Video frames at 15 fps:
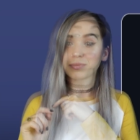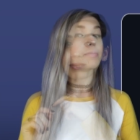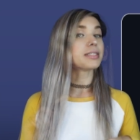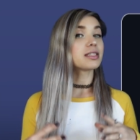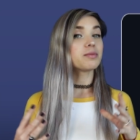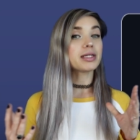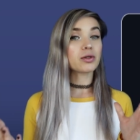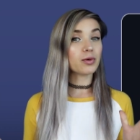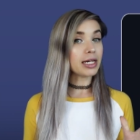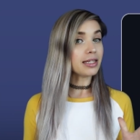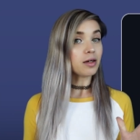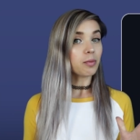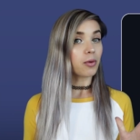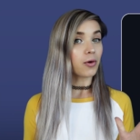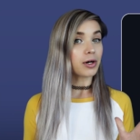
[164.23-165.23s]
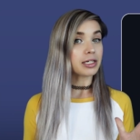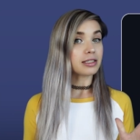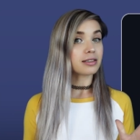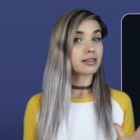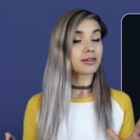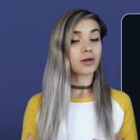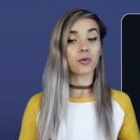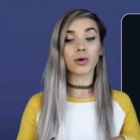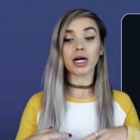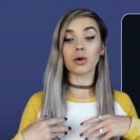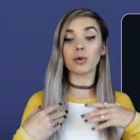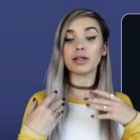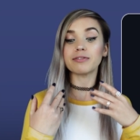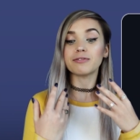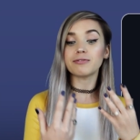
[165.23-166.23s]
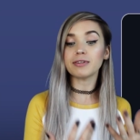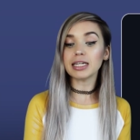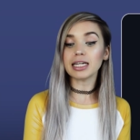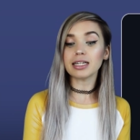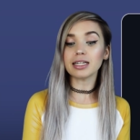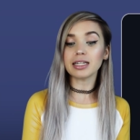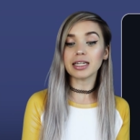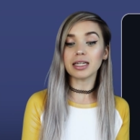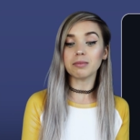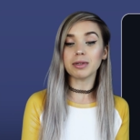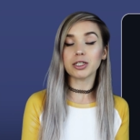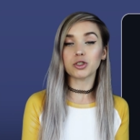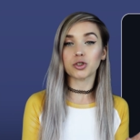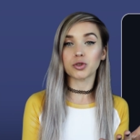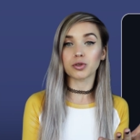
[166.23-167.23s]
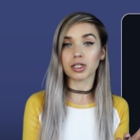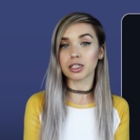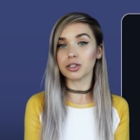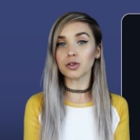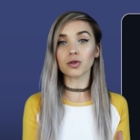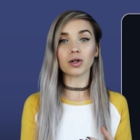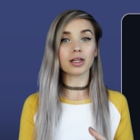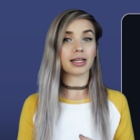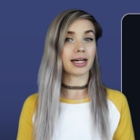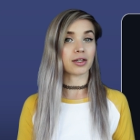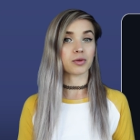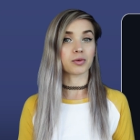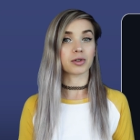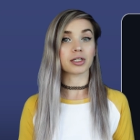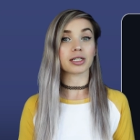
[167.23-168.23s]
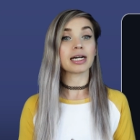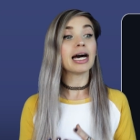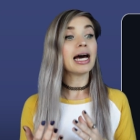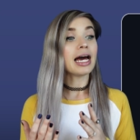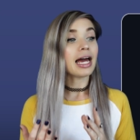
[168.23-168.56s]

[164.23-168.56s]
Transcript: But between the point where we feed an image to our neural network